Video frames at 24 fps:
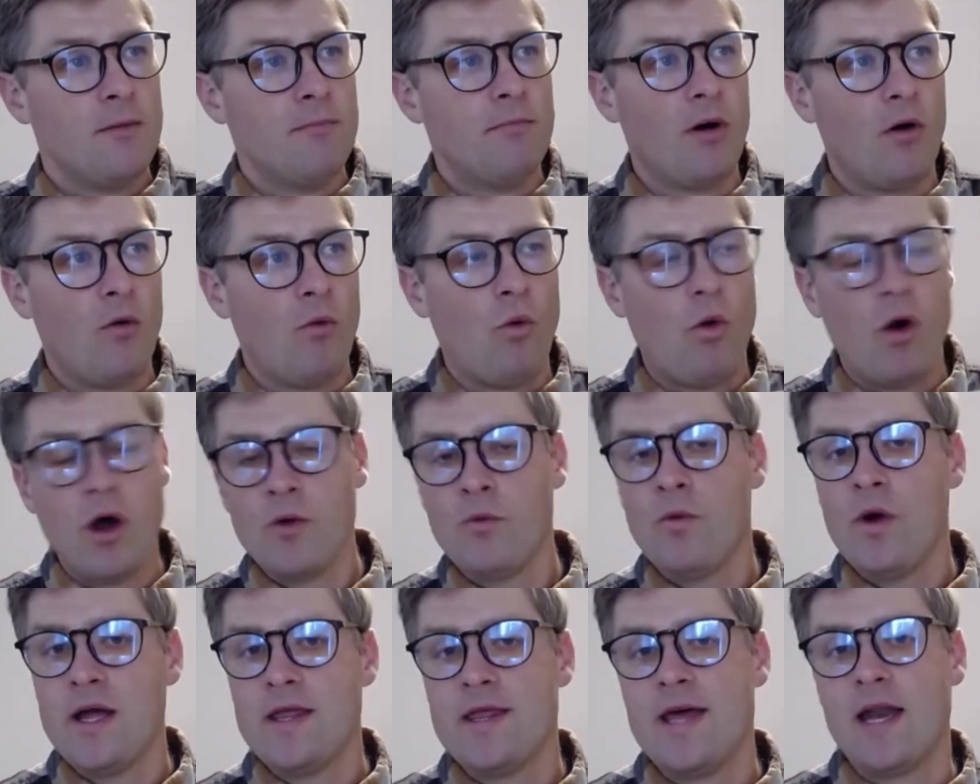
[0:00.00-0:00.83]
But
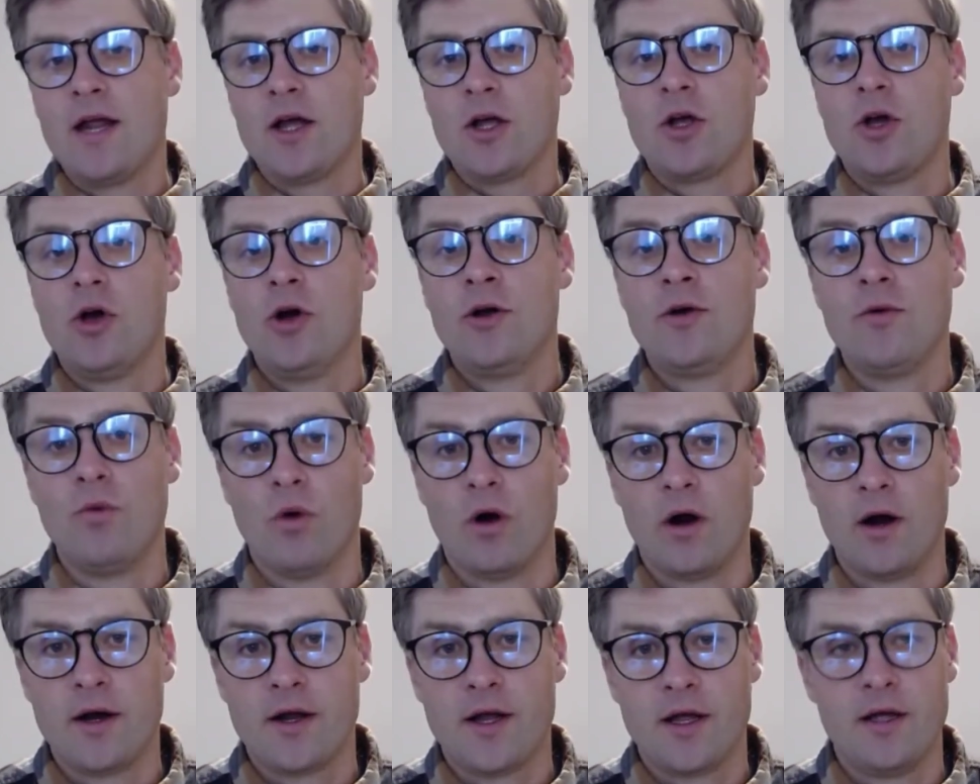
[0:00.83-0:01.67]
one way that it could
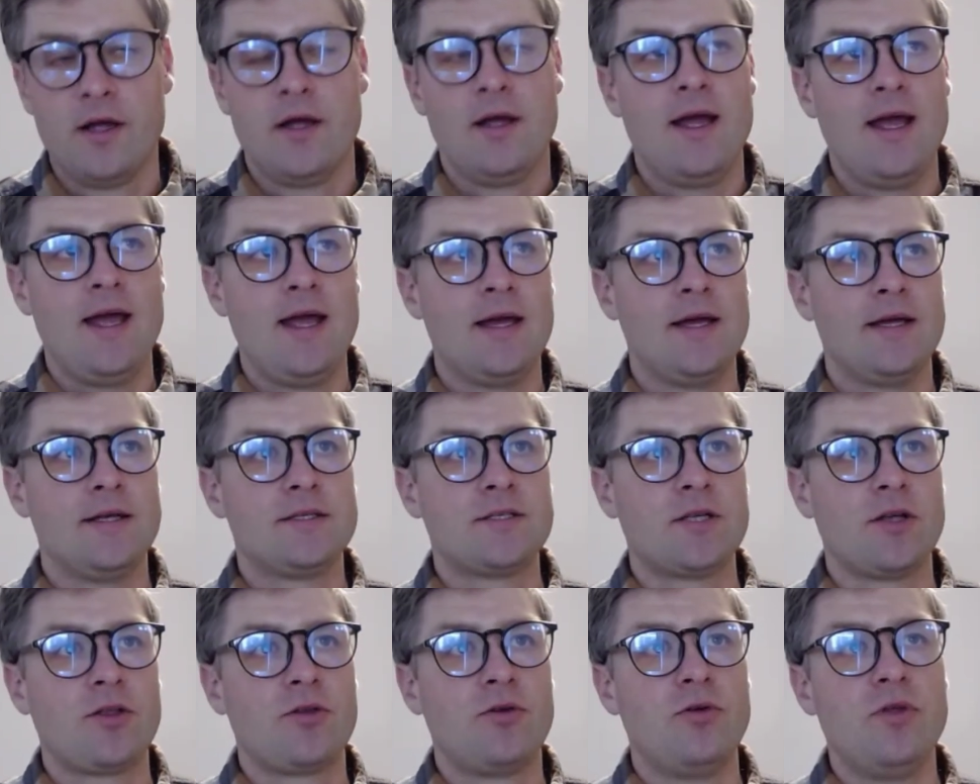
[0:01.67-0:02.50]
work
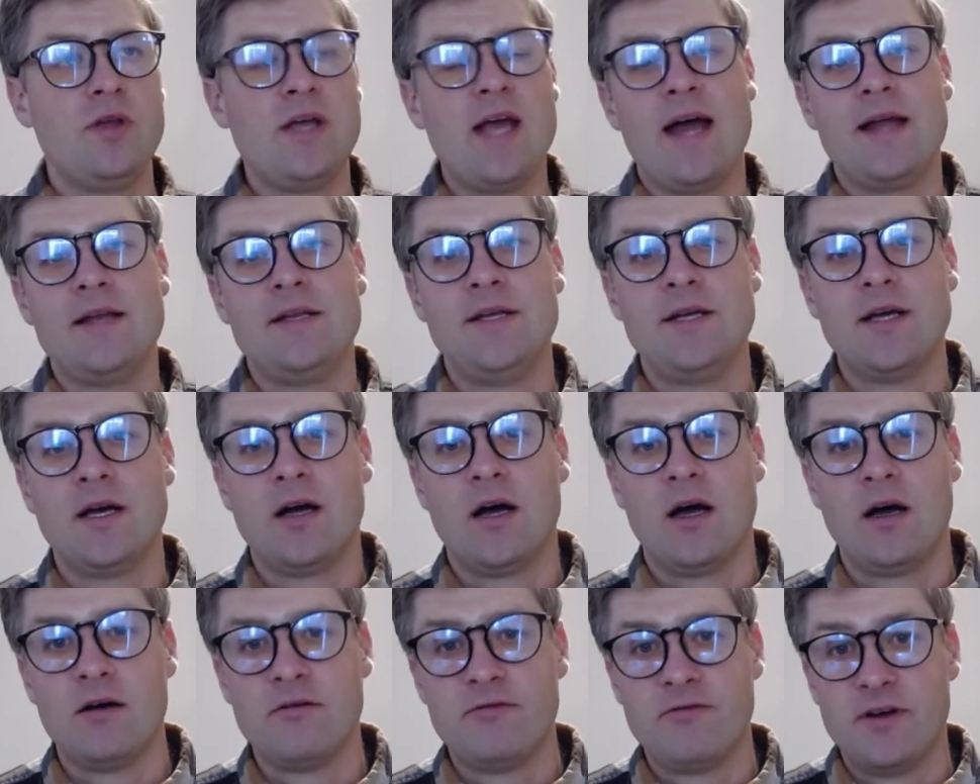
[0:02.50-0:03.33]
is through the idea
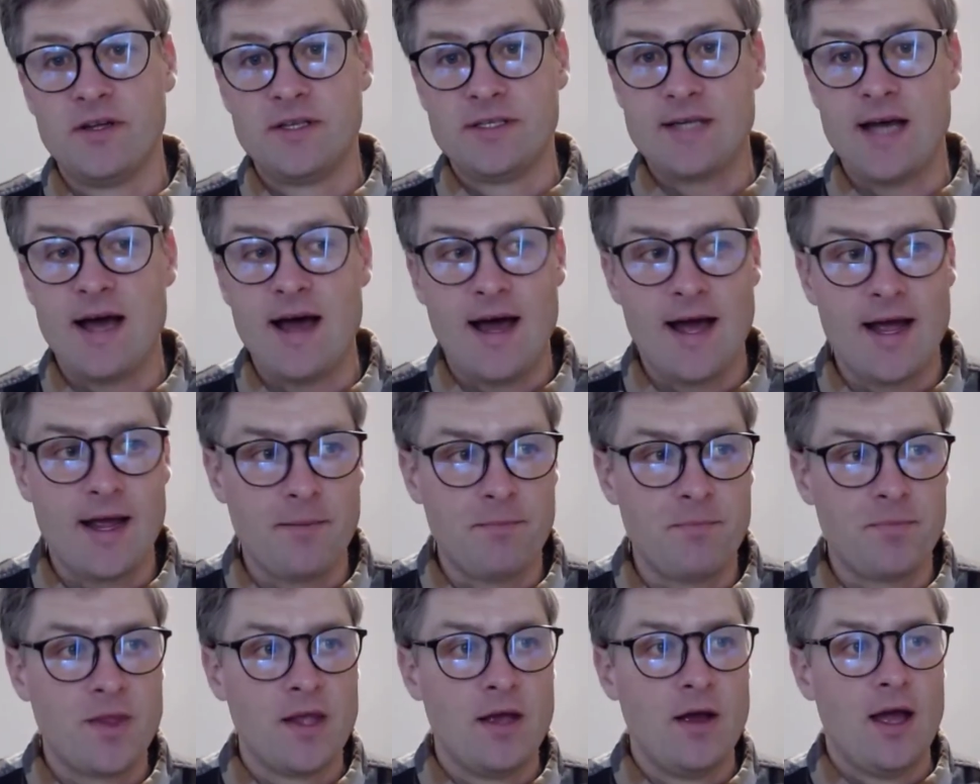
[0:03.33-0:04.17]
of
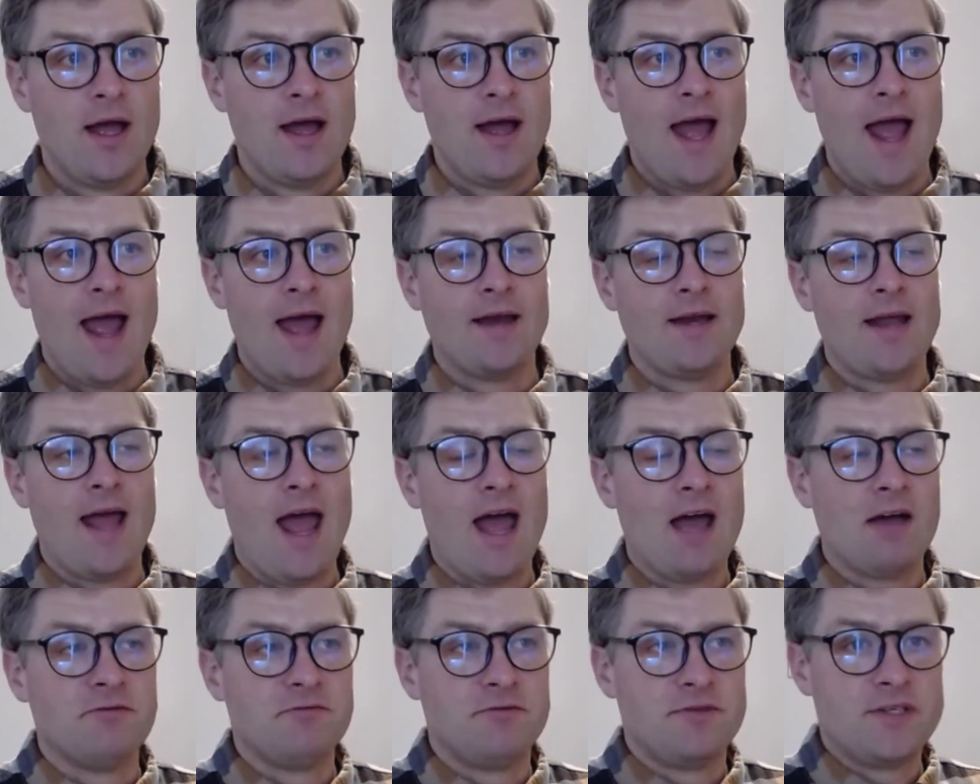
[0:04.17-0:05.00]
time, and
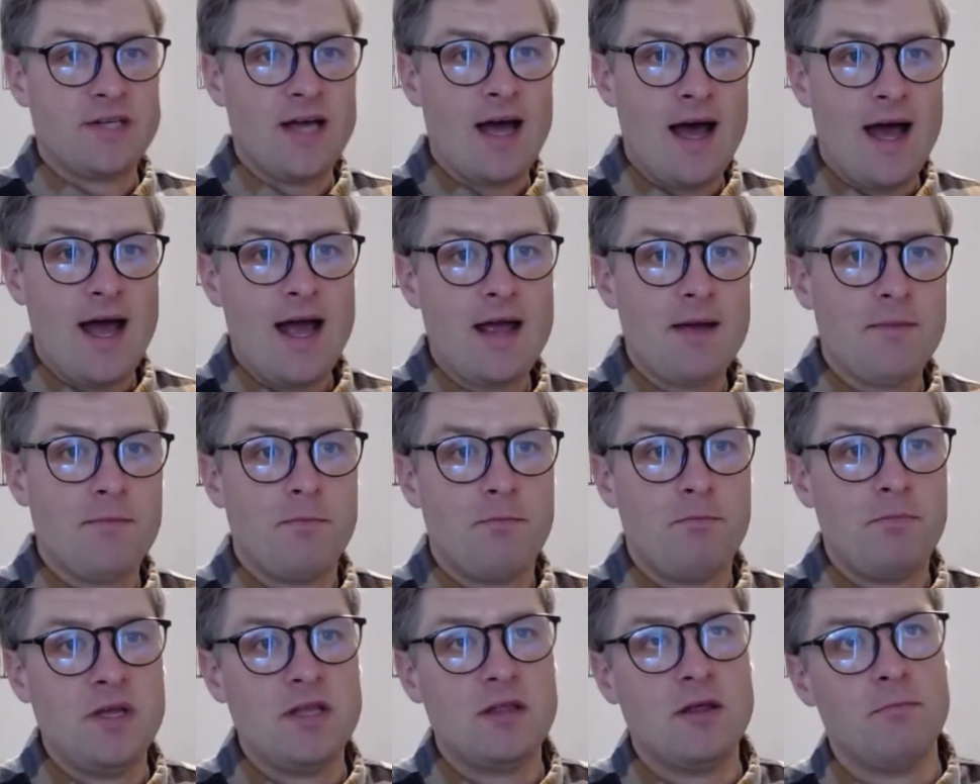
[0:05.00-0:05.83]
have
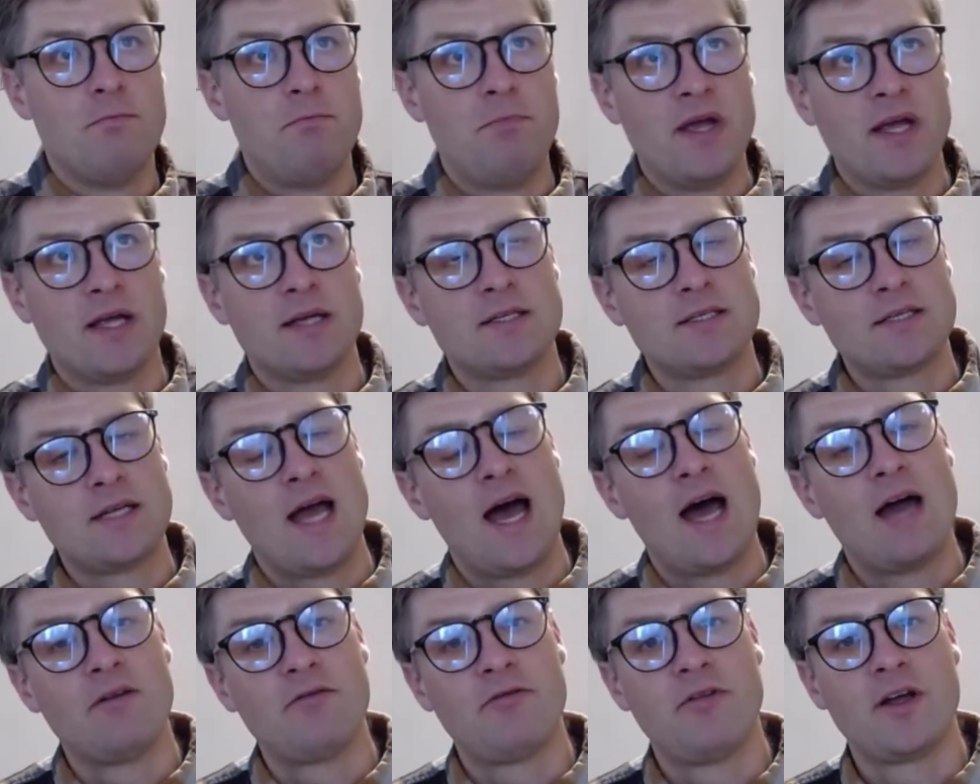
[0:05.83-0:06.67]
time be the biggest
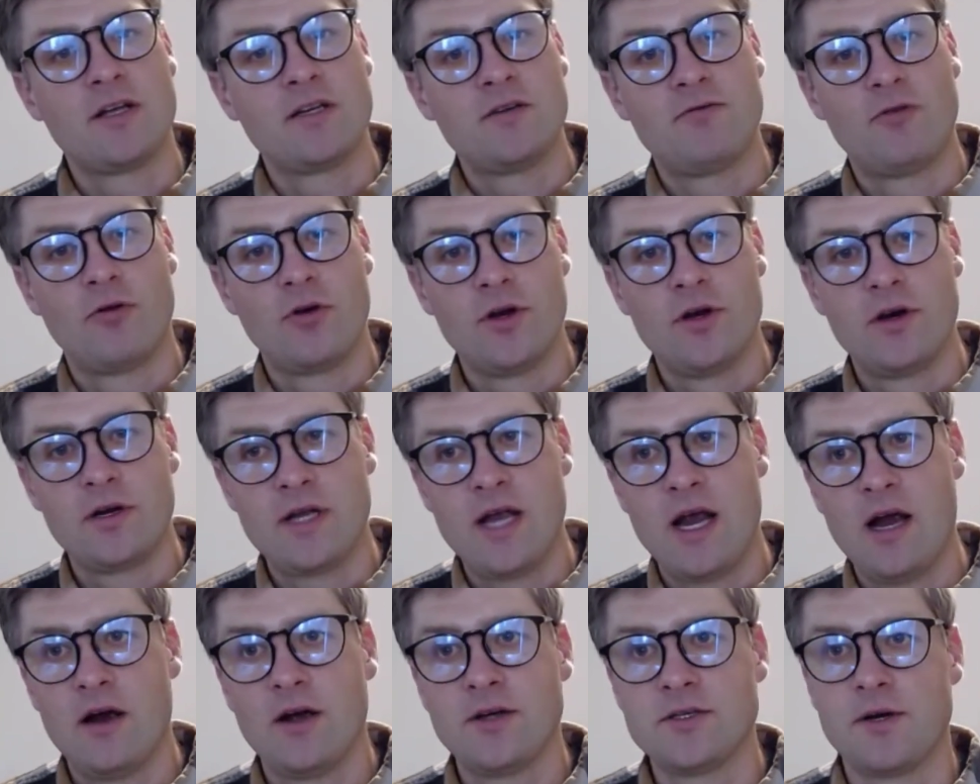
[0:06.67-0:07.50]
conflict for your
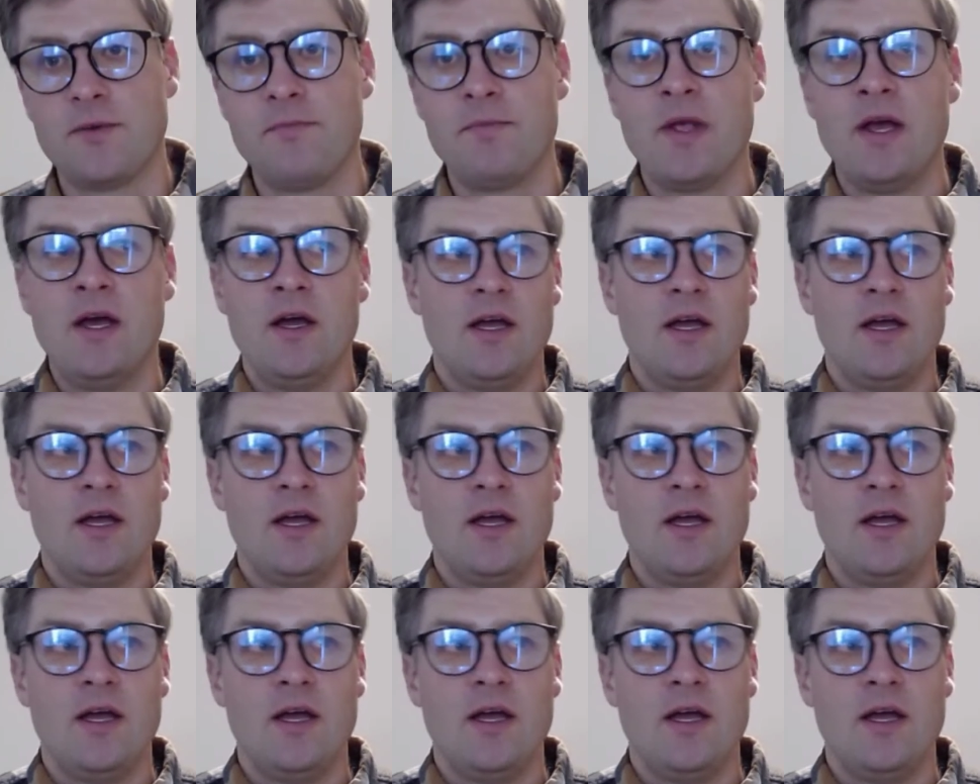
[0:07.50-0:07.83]
character.